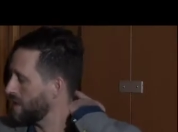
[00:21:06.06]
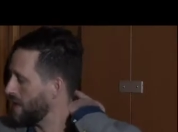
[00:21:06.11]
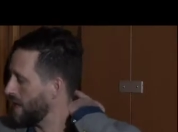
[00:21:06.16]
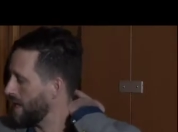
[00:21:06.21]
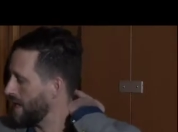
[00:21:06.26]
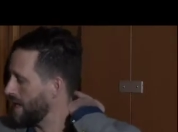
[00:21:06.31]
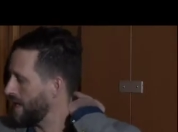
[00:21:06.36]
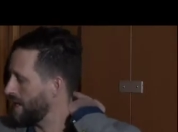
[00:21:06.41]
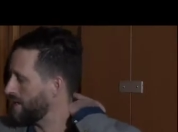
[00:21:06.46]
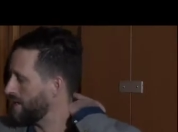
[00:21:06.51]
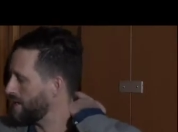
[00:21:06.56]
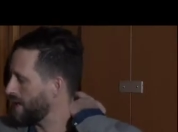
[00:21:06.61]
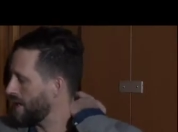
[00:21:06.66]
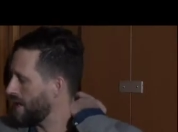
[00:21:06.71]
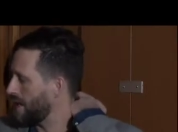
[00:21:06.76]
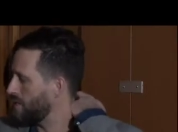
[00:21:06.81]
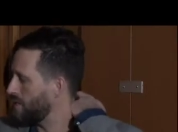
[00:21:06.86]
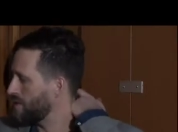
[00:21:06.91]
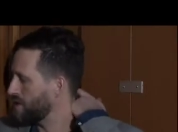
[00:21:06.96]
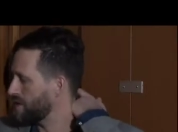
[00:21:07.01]

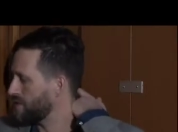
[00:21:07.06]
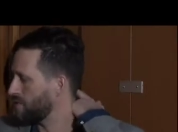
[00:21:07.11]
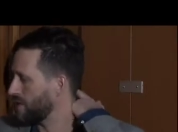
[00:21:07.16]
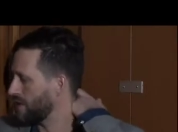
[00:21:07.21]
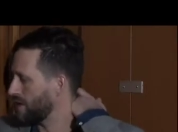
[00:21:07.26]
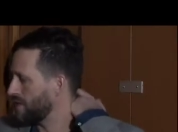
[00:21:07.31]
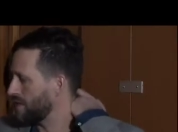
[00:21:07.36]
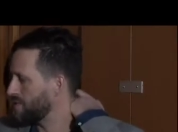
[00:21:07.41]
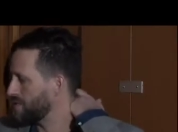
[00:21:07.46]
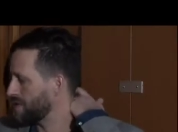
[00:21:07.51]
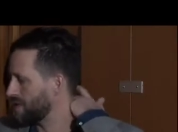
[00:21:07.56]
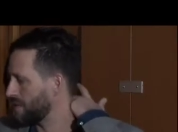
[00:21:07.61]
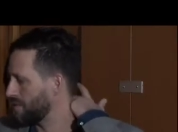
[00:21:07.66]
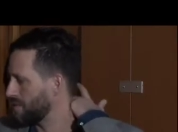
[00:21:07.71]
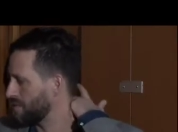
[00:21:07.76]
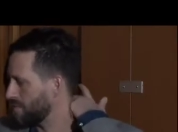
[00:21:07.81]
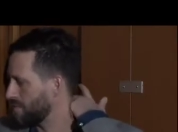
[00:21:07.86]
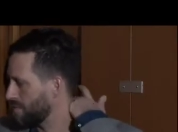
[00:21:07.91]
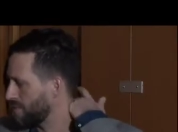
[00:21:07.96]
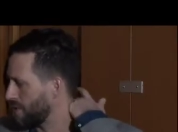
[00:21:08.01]
which is a really
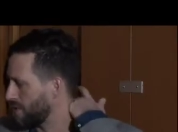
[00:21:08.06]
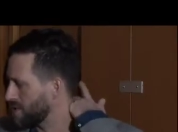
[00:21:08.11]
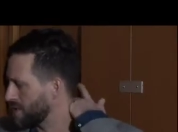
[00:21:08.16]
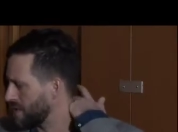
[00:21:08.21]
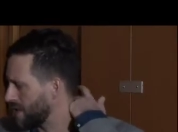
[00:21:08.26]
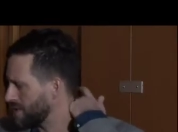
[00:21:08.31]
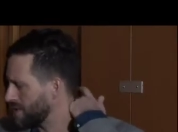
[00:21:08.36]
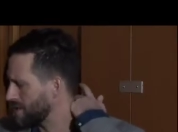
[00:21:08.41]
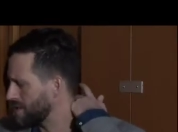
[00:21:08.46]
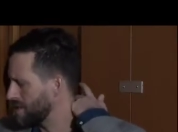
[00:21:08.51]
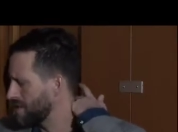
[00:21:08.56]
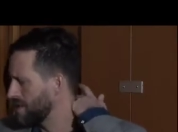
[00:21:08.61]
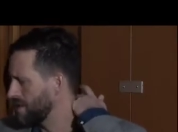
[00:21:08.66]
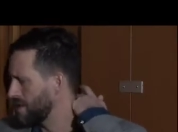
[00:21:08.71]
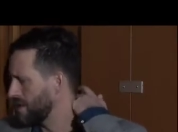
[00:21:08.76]
interesting process.